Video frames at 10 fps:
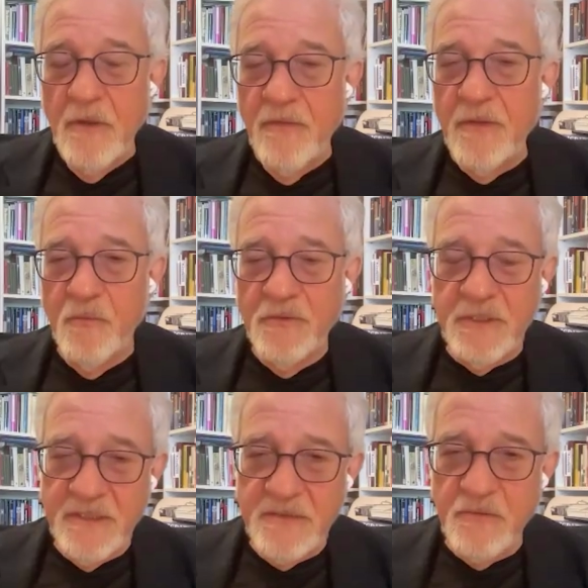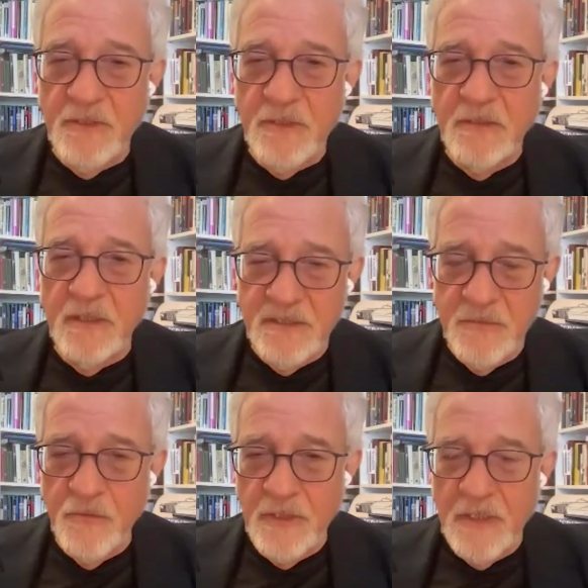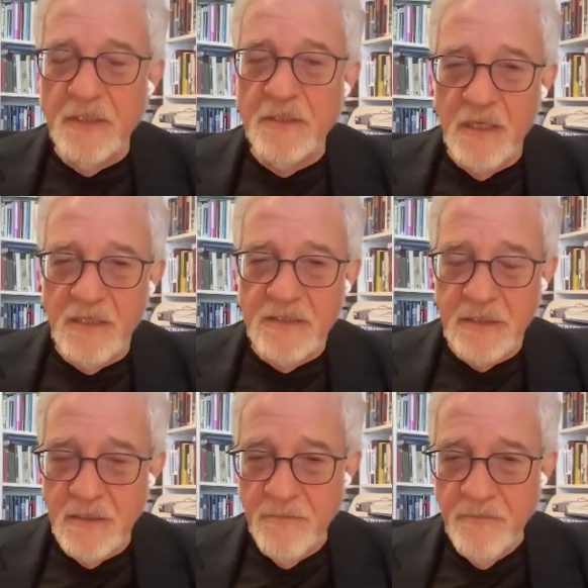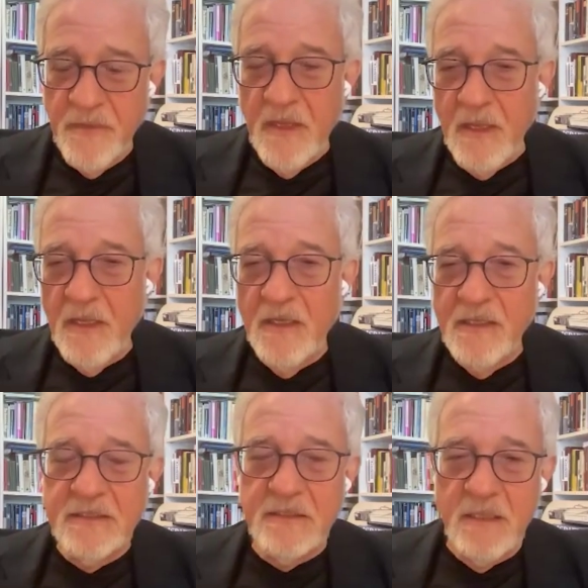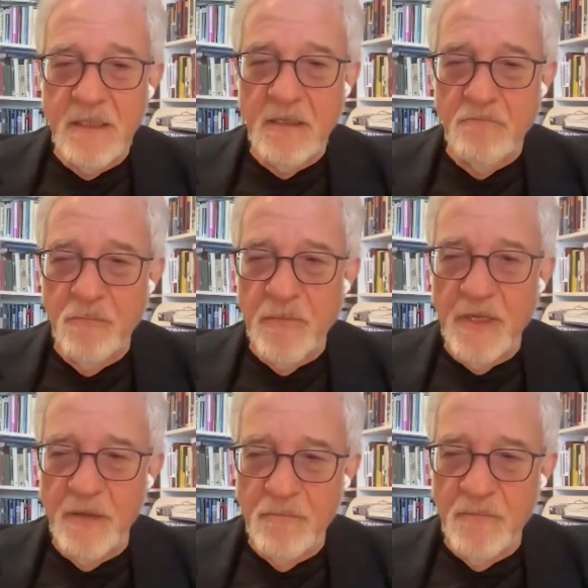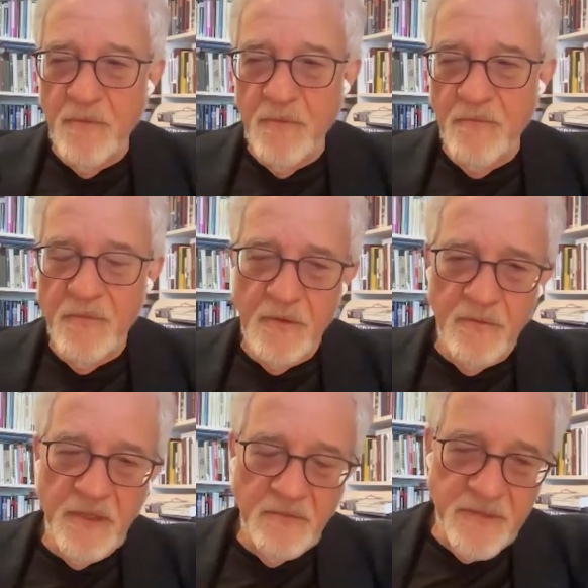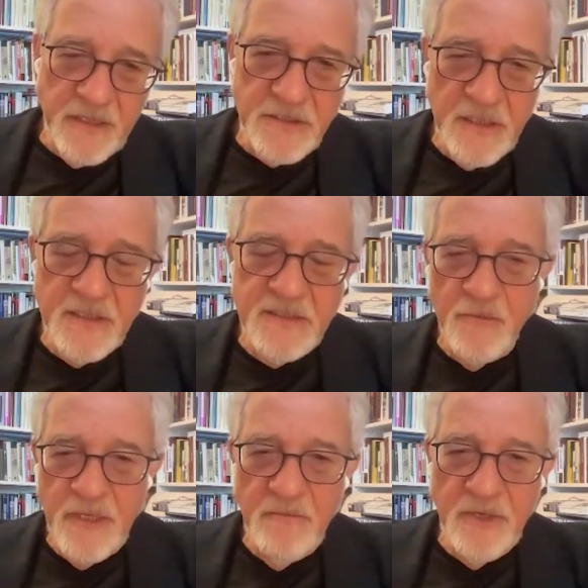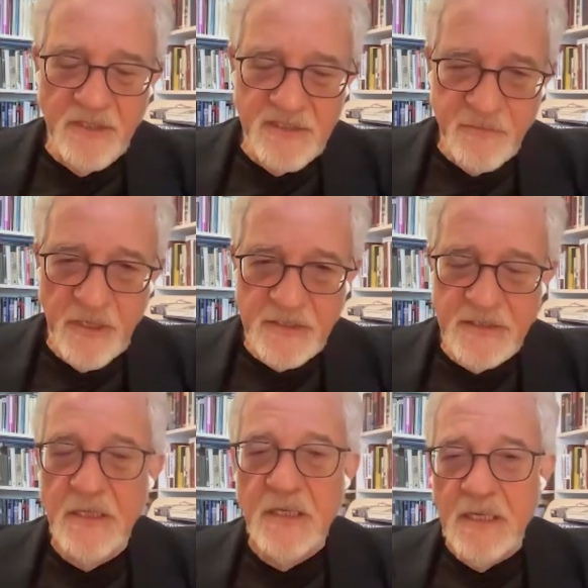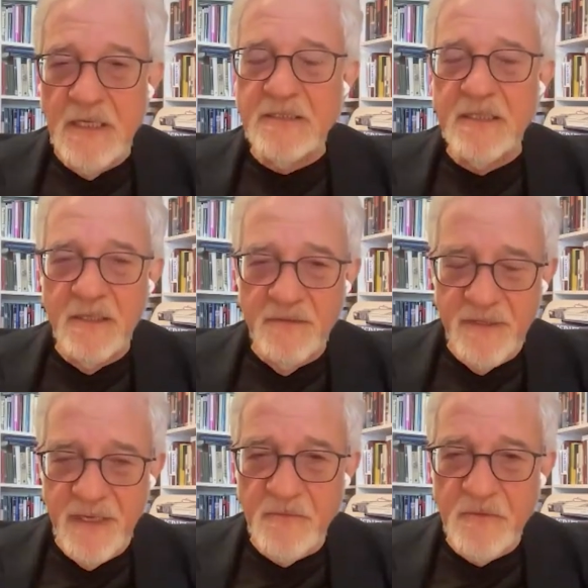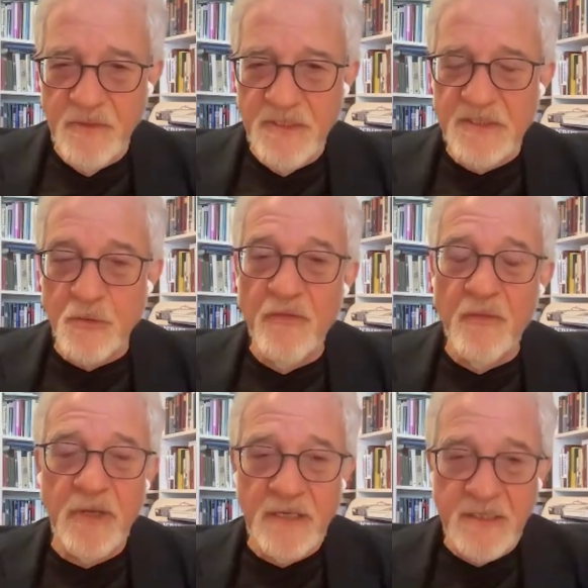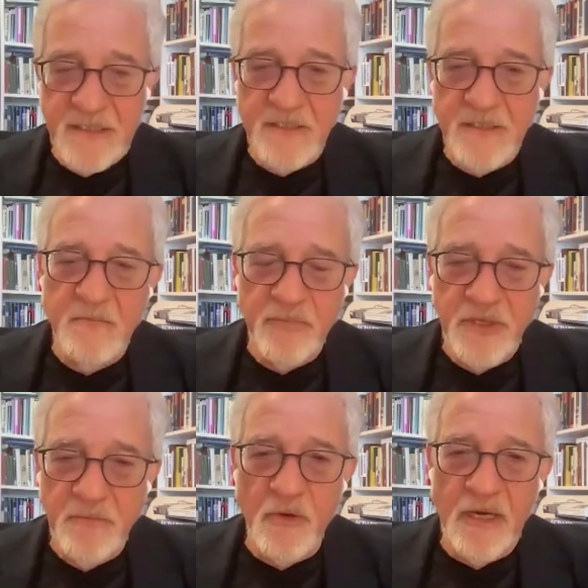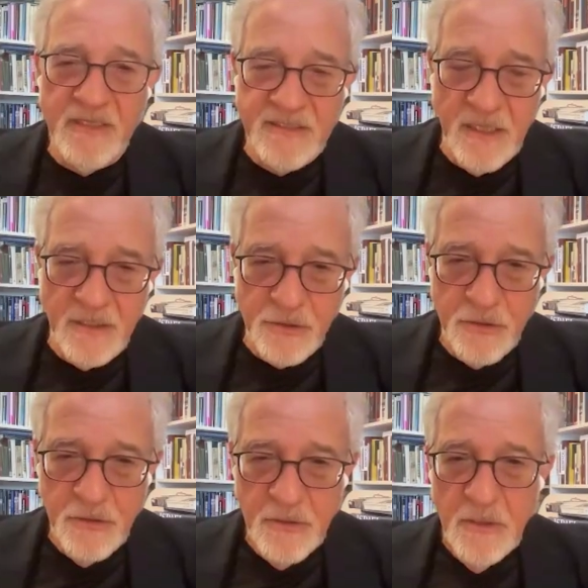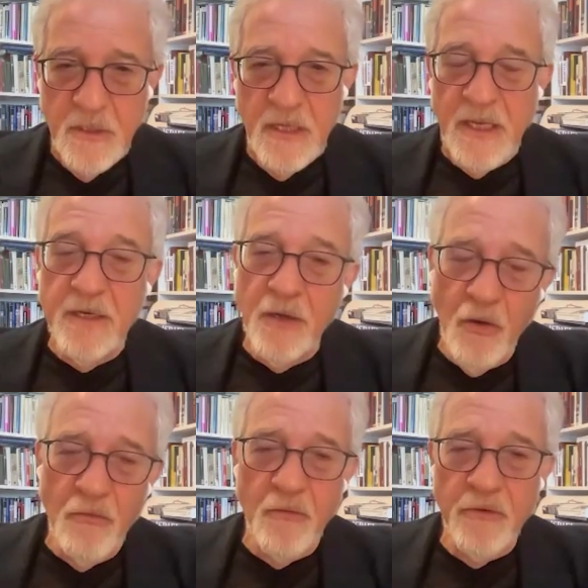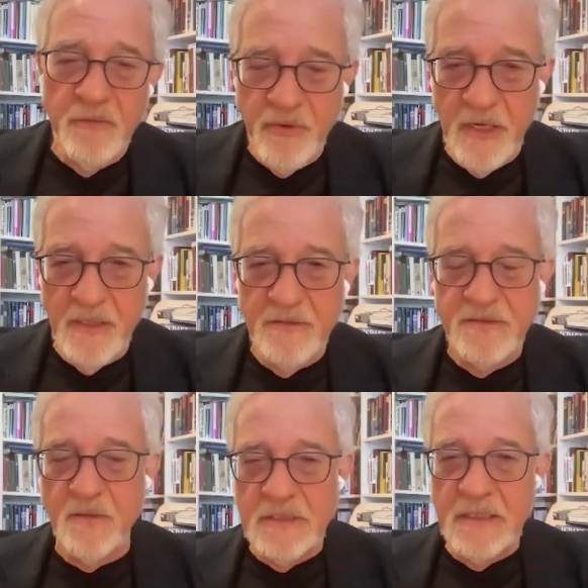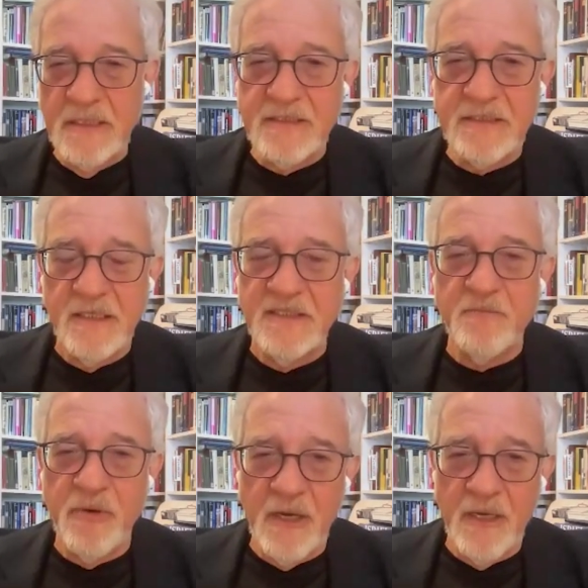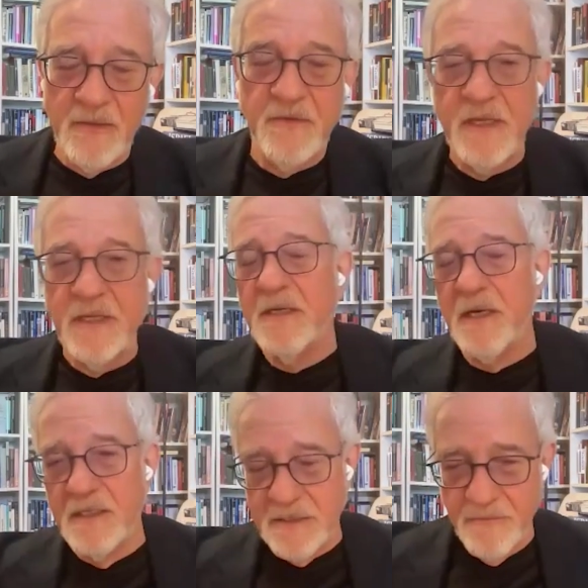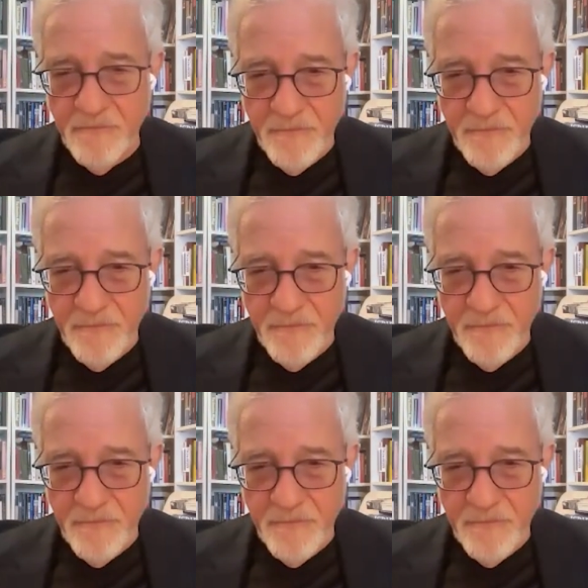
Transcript: that what Israel is doing in Gaza is, the intention has already been expressed, is an attempt to destroy the Palestinian people as such, in whole or in part. So at least its part in Gaza.